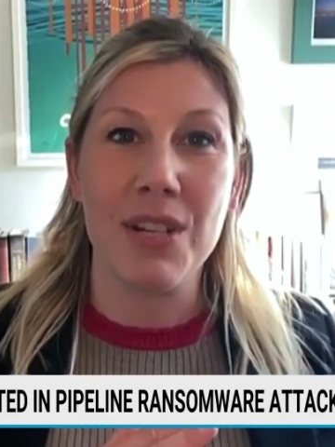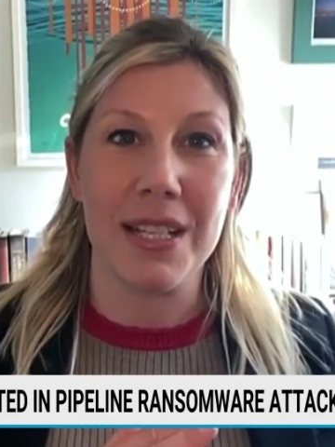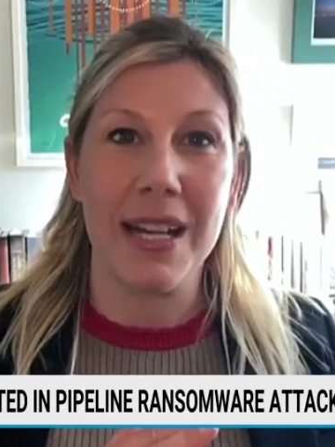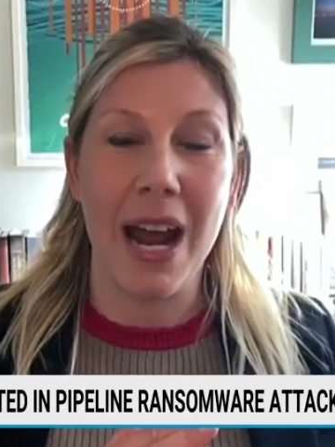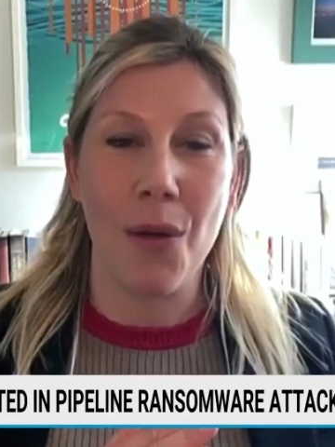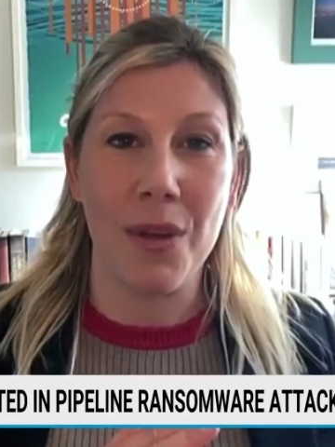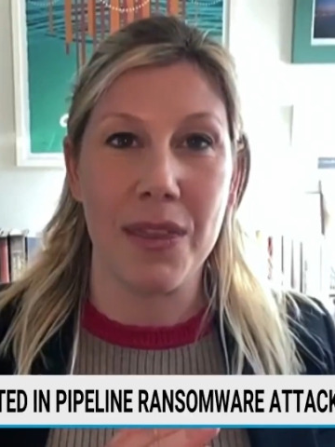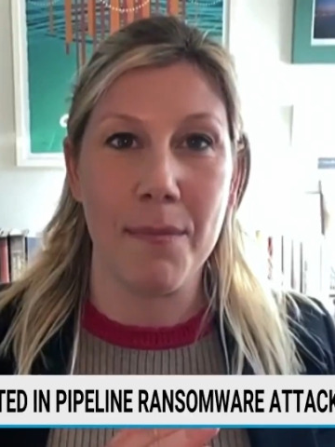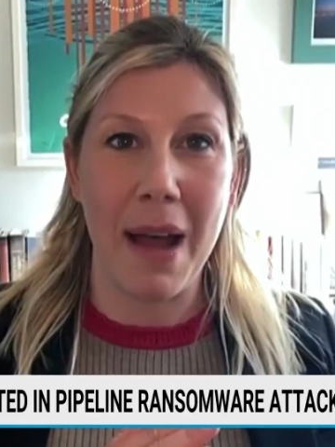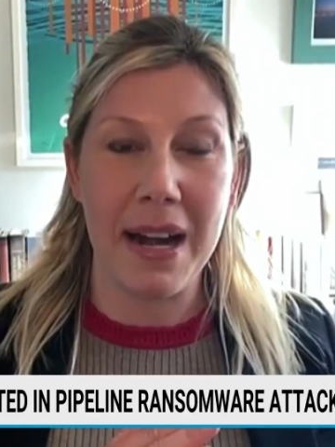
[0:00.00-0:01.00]
just now
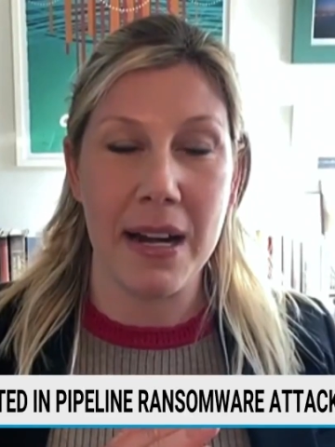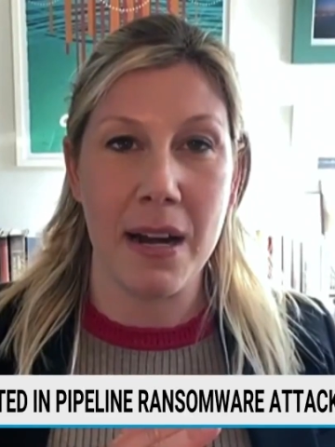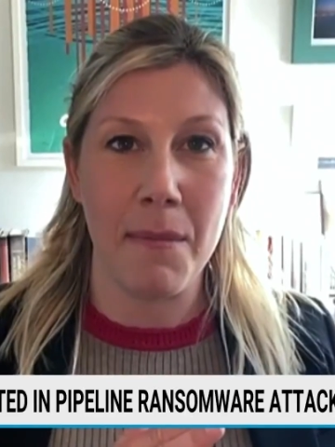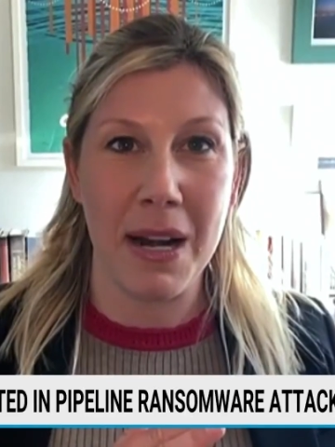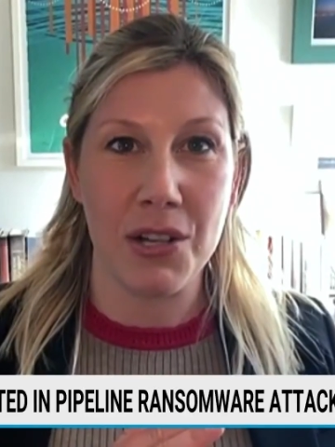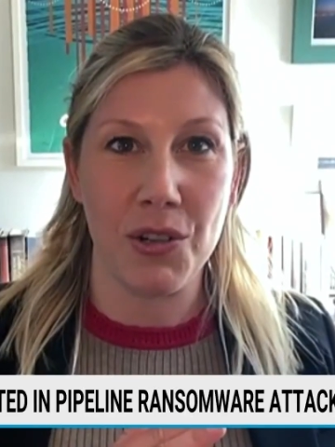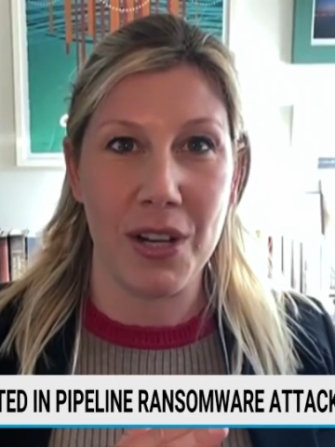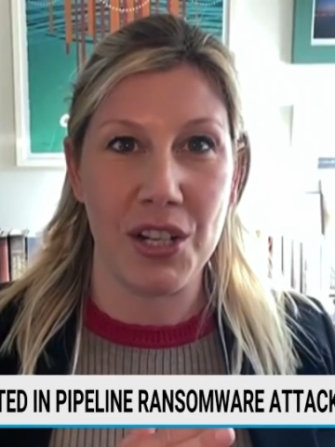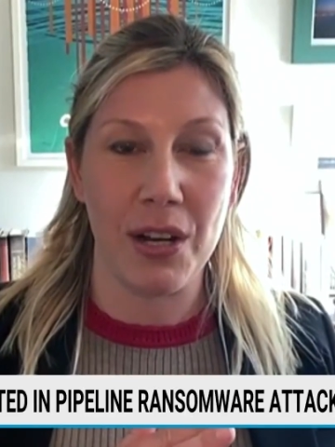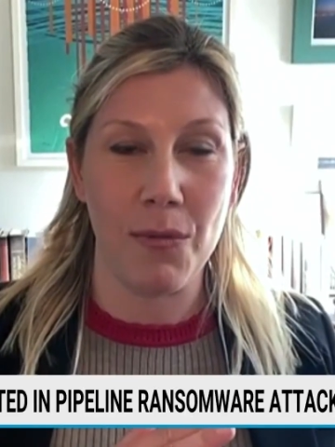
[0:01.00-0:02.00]
with the Biden
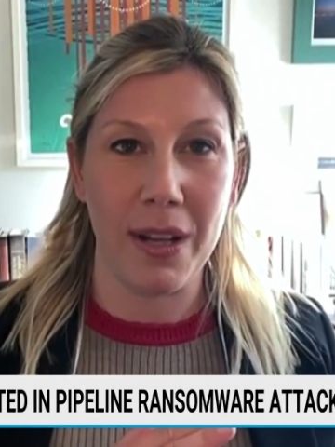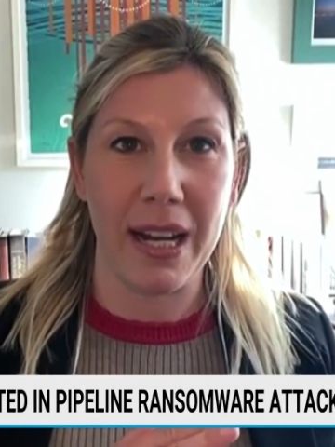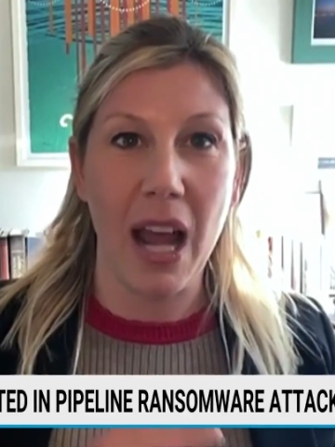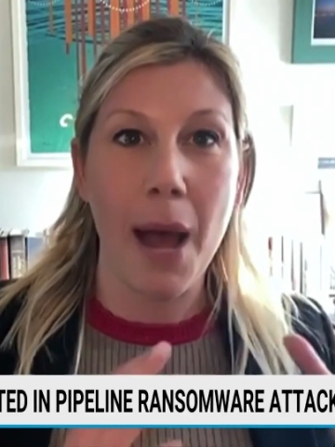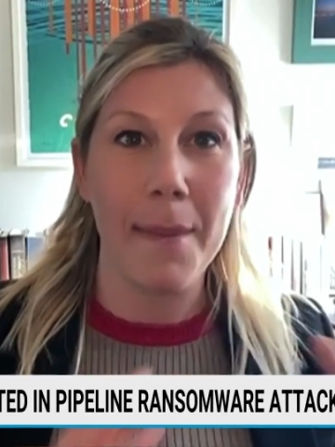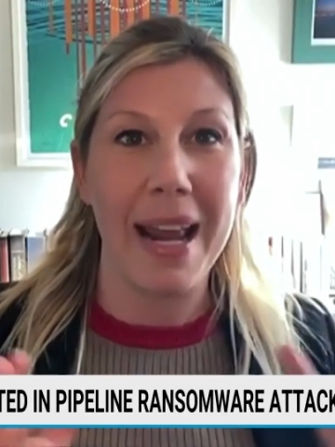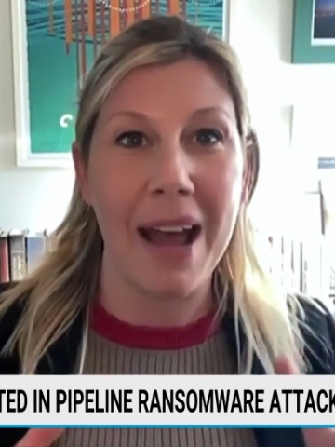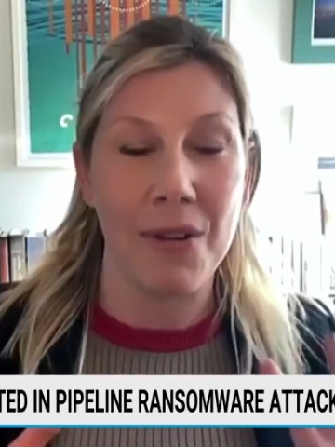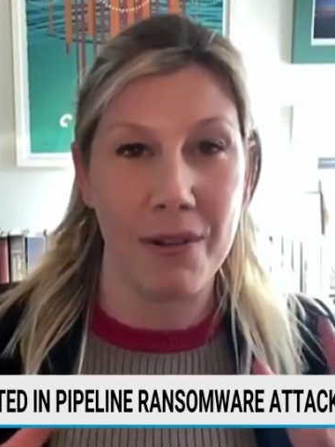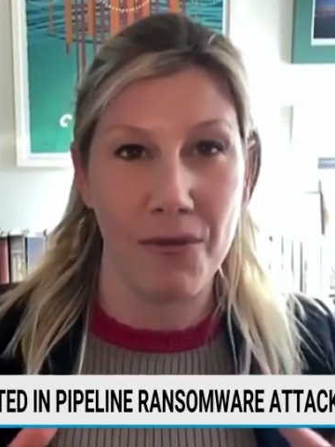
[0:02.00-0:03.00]
administration really coming
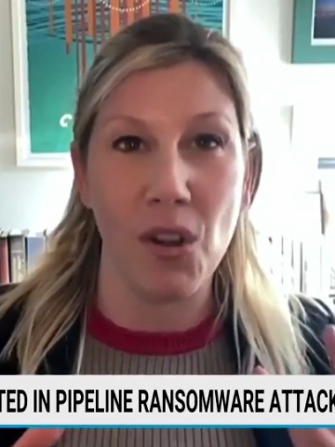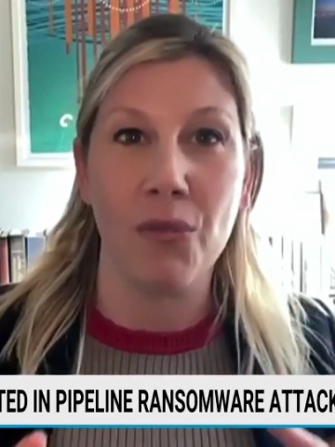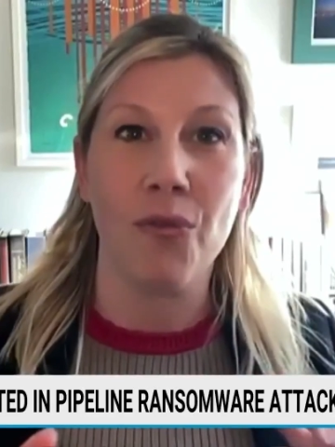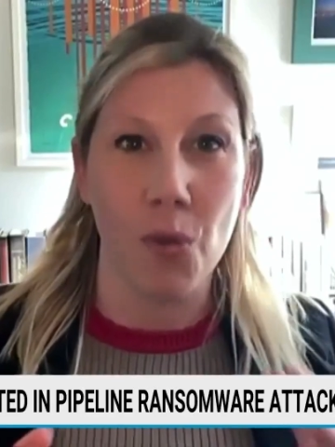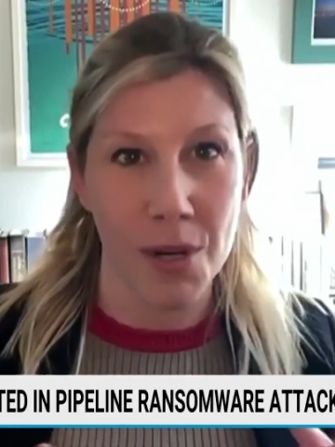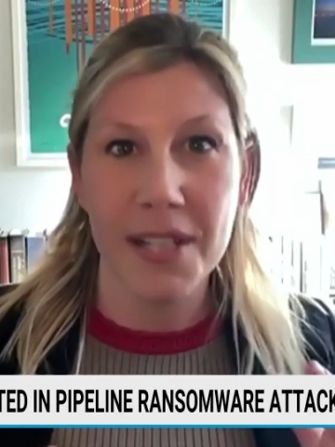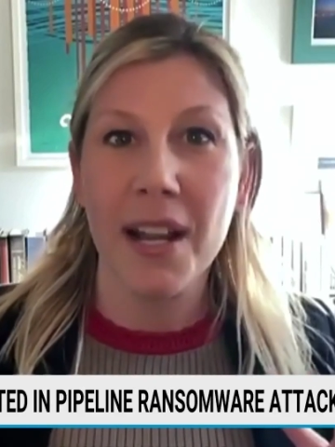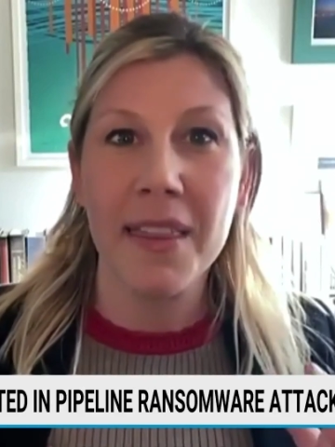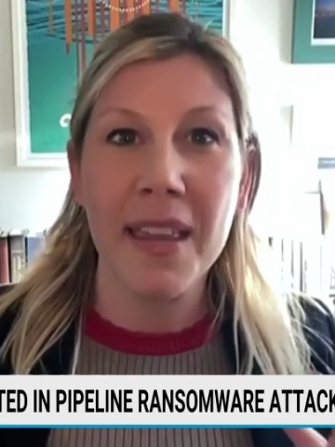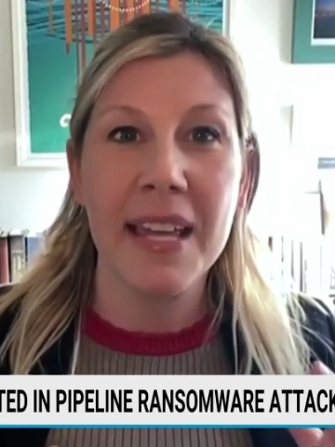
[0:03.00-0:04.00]
out in full force
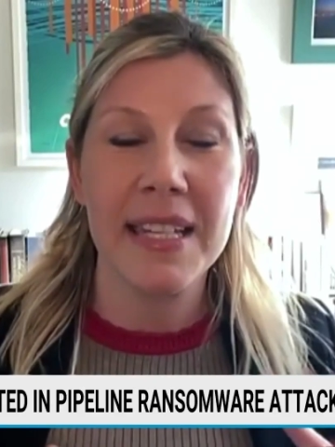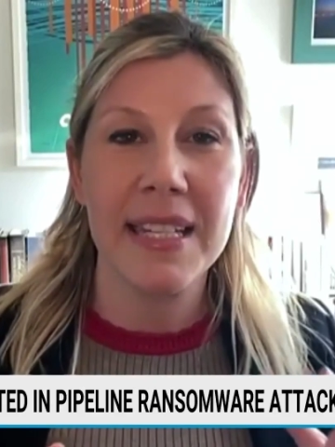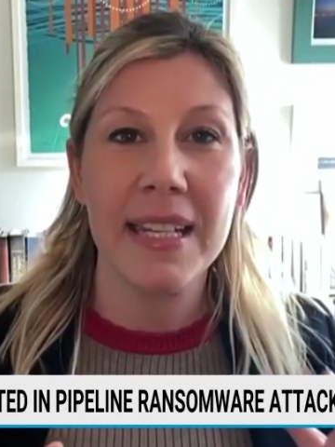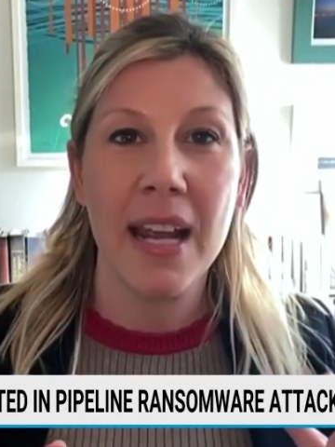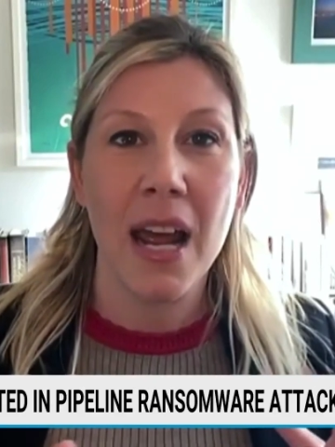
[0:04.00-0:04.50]
on this